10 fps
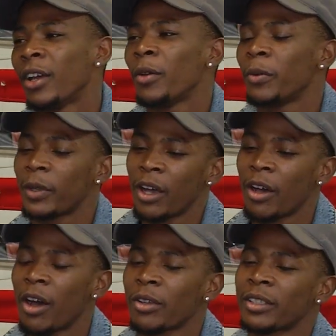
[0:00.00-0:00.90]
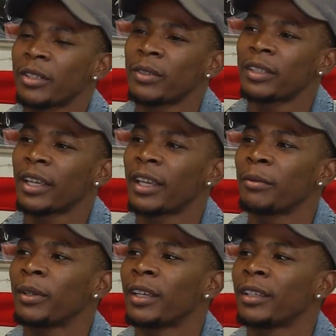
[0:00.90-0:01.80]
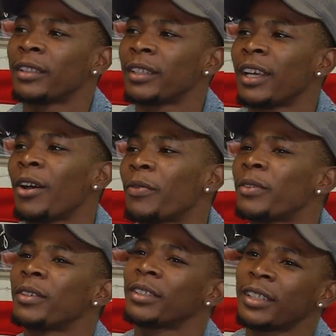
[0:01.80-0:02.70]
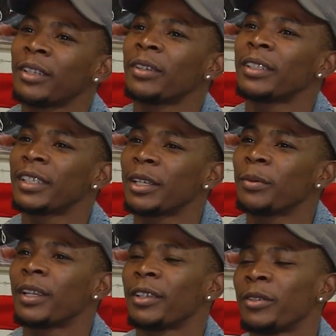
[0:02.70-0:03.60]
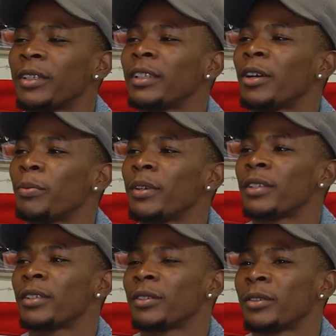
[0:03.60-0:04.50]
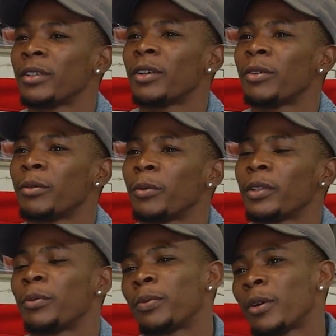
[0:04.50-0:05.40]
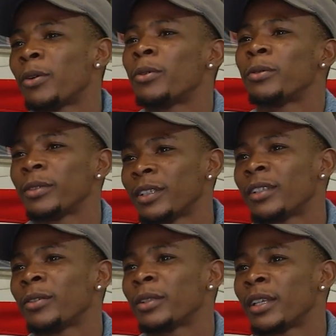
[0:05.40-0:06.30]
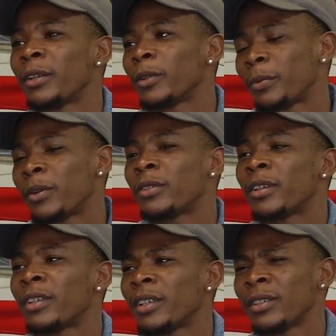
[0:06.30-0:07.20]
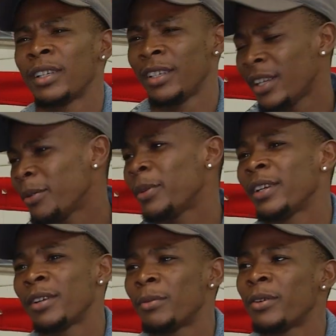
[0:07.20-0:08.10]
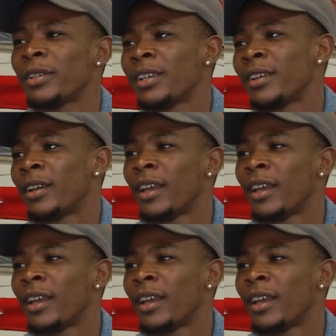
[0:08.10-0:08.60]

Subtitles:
We called Austin and was like, hey man, is that offer still on the table? Like, you can help us, you know, with the pro, you know, thing, with the pro journey? He was like, yeah, man, come on now.